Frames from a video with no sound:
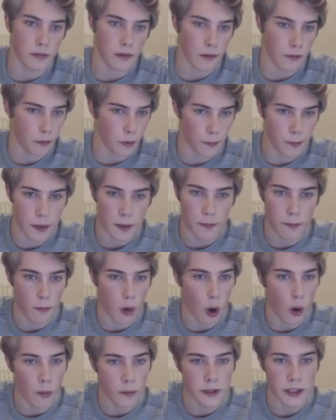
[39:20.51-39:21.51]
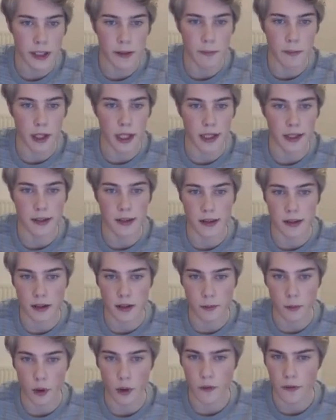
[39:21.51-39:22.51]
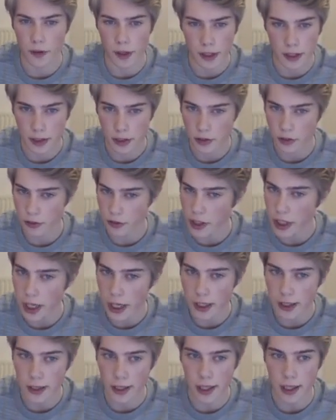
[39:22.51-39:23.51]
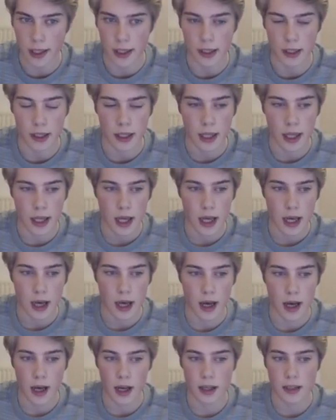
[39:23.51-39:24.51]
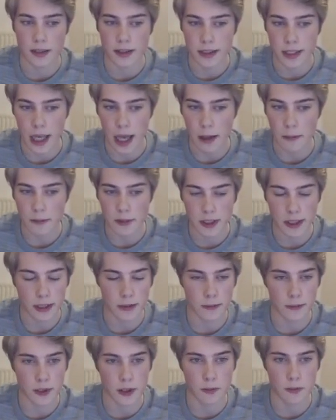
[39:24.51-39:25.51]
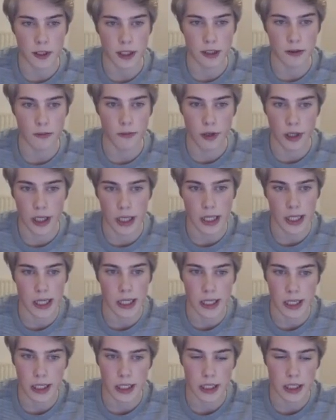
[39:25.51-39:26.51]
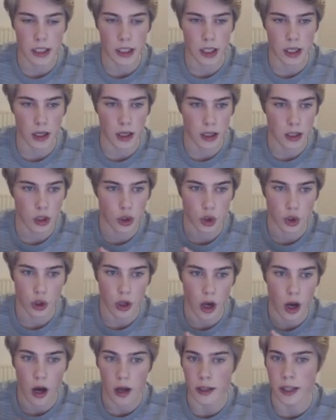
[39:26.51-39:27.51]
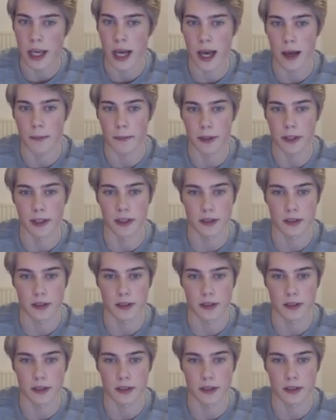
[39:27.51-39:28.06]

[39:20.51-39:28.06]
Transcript: from the moment he played the move h3, I think uh, Sam seemed to be really mm, unhappy.